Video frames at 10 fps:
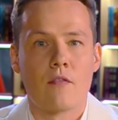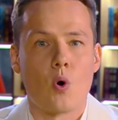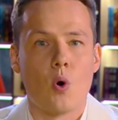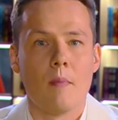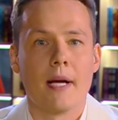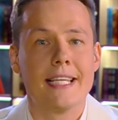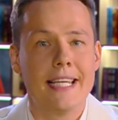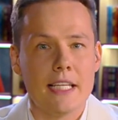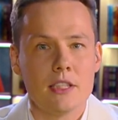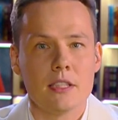from
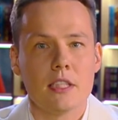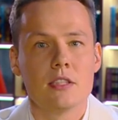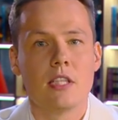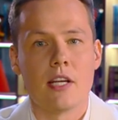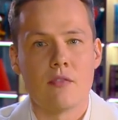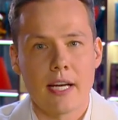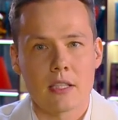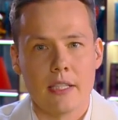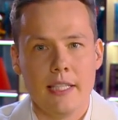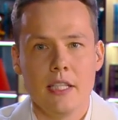getting
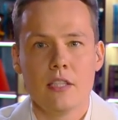directly